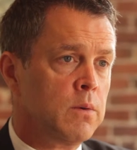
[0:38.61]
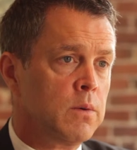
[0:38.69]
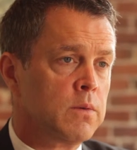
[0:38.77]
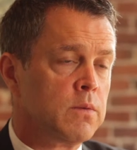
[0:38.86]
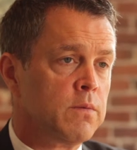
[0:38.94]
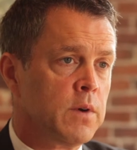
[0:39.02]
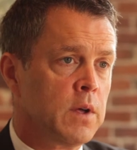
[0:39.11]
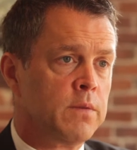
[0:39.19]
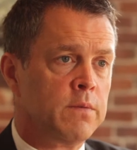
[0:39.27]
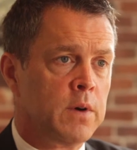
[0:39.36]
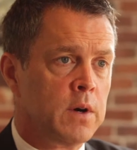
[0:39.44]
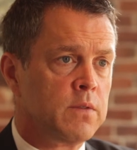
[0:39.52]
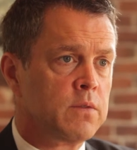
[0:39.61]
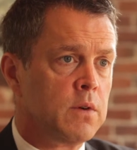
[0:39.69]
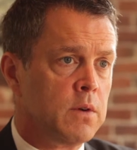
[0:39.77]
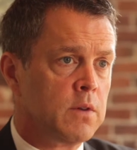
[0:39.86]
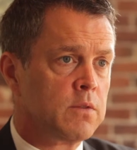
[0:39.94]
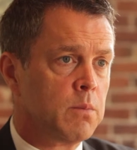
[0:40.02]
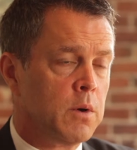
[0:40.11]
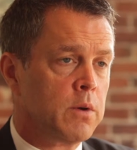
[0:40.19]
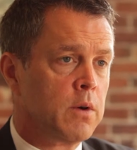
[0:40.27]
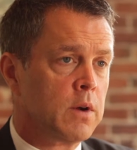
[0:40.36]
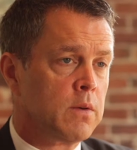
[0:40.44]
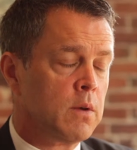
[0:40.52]
was involved in a very serious
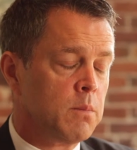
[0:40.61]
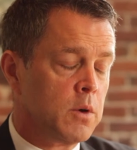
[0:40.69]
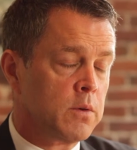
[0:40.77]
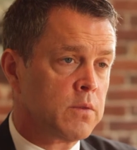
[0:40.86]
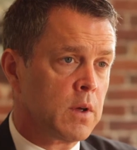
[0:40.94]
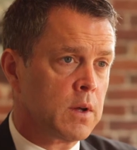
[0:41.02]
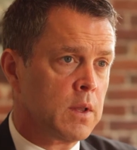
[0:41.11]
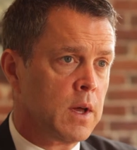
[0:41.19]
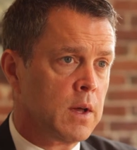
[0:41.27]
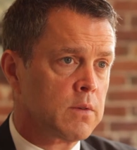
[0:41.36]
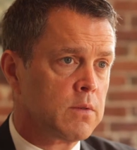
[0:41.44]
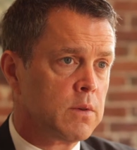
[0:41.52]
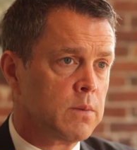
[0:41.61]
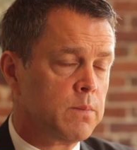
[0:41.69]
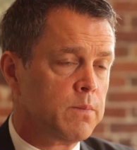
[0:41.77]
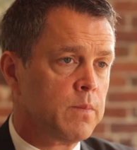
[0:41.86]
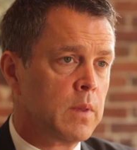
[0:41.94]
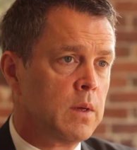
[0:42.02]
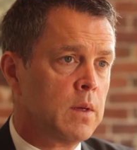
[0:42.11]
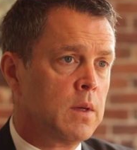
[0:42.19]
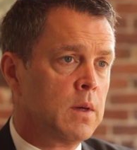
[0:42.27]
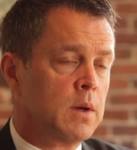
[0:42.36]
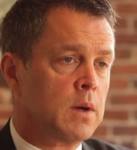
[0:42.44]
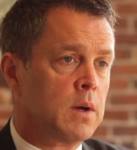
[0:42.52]
motorcycle accident.
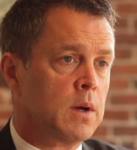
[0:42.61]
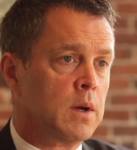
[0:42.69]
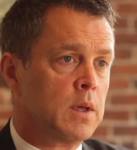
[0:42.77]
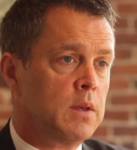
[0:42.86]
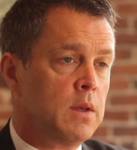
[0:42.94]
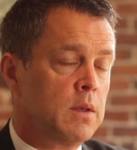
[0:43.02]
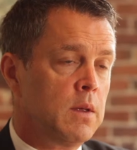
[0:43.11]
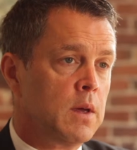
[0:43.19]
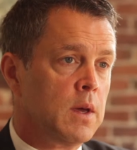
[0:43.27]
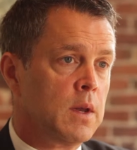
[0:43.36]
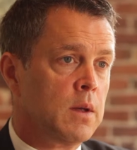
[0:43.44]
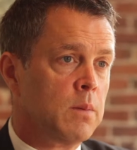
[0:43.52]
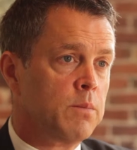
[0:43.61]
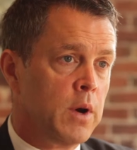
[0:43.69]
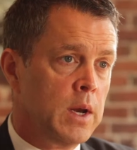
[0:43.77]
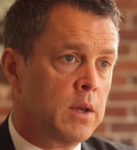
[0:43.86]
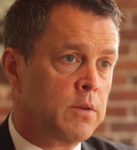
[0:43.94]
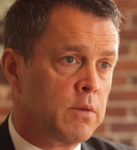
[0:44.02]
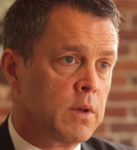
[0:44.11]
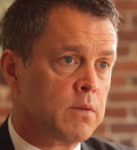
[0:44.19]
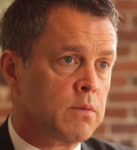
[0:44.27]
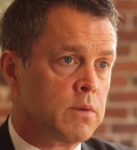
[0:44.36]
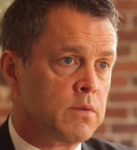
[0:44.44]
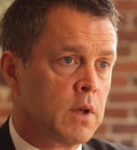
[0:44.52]
He had a brain injury
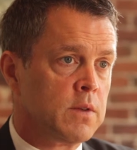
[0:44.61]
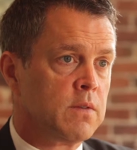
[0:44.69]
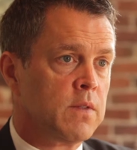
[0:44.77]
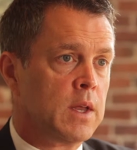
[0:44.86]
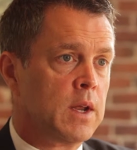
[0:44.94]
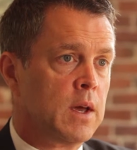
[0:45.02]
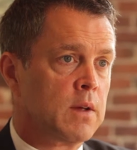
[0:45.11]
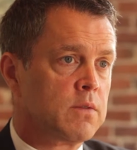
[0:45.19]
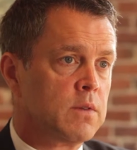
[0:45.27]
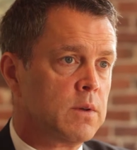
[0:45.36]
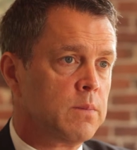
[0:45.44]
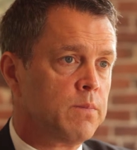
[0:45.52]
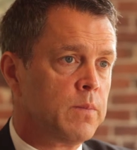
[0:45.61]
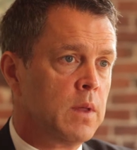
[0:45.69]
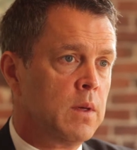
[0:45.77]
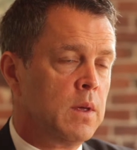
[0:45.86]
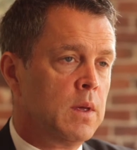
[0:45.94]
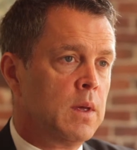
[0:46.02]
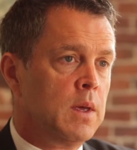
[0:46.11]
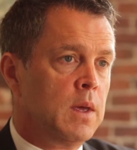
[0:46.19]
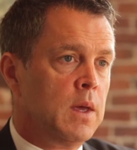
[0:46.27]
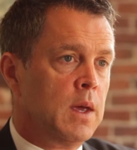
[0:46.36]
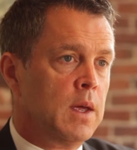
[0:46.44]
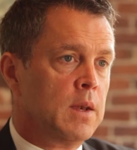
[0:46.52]
as a result of that accident,
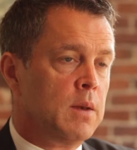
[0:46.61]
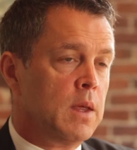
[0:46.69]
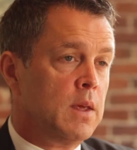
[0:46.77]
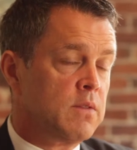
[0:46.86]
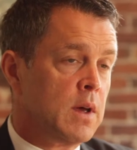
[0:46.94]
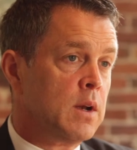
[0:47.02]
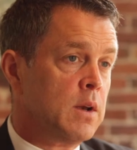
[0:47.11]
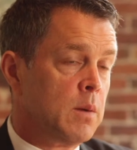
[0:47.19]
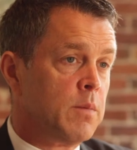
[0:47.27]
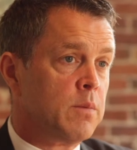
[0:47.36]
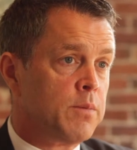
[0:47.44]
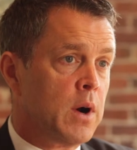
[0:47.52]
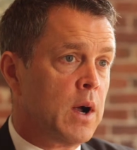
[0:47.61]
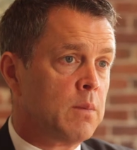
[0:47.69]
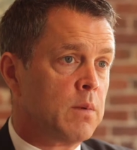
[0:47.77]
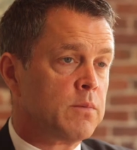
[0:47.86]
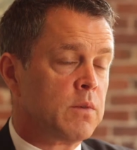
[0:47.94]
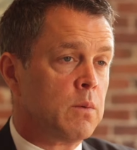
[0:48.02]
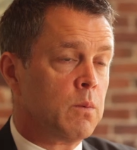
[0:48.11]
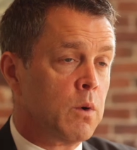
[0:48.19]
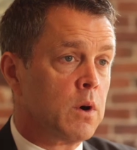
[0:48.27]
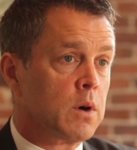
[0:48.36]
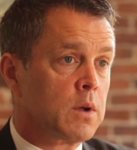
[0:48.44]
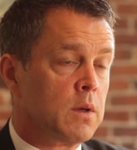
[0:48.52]
and he's had a number of problems at
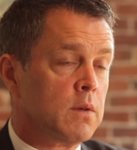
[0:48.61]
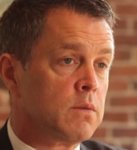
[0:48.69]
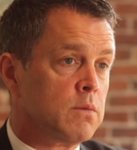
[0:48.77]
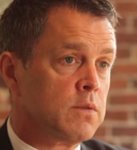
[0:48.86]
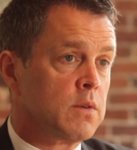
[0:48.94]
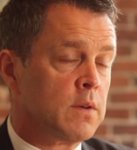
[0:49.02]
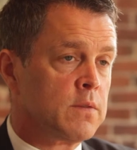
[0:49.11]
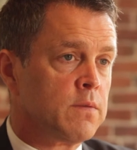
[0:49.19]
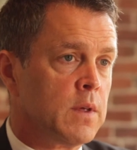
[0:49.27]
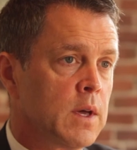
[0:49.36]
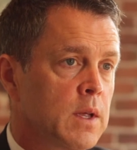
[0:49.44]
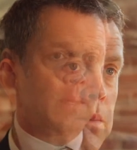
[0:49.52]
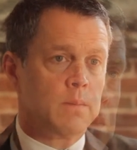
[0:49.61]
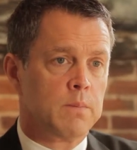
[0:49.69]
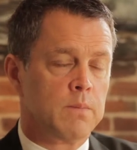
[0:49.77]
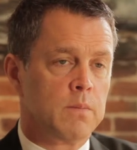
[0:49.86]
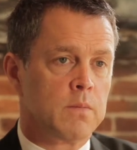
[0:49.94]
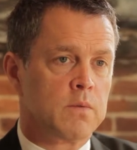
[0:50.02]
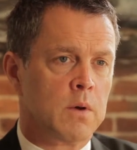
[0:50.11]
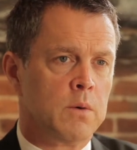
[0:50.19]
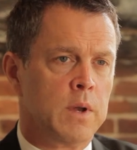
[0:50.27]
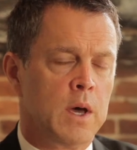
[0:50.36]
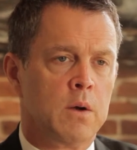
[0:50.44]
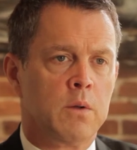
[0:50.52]
work as a result of that. So
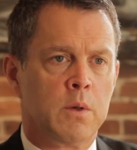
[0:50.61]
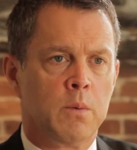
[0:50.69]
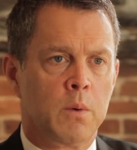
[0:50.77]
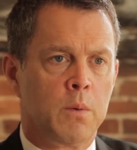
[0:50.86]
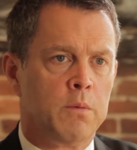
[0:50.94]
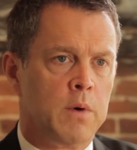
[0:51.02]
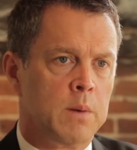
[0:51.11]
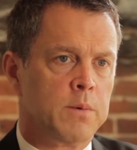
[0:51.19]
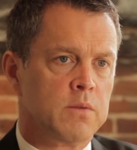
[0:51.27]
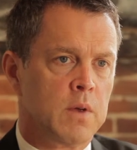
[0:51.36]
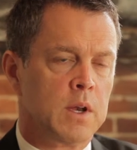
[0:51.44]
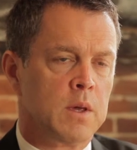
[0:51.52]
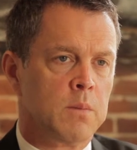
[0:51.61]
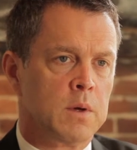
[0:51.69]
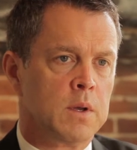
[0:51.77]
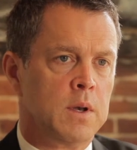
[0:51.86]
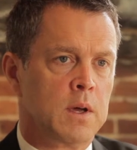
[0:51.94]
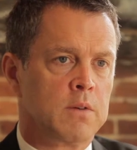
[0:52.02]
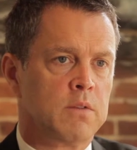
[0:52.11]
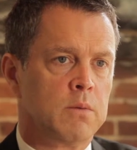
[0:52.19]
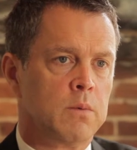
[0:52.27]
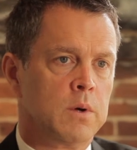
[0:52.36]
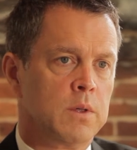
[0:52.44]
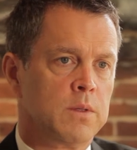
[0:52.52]
not only were we representing him in connection
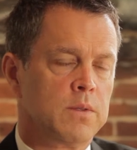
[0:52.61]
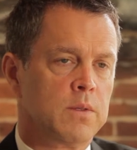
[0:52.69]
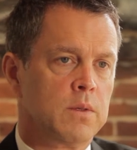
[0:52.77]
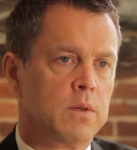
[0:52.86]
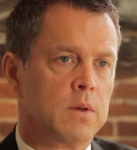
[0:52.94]
with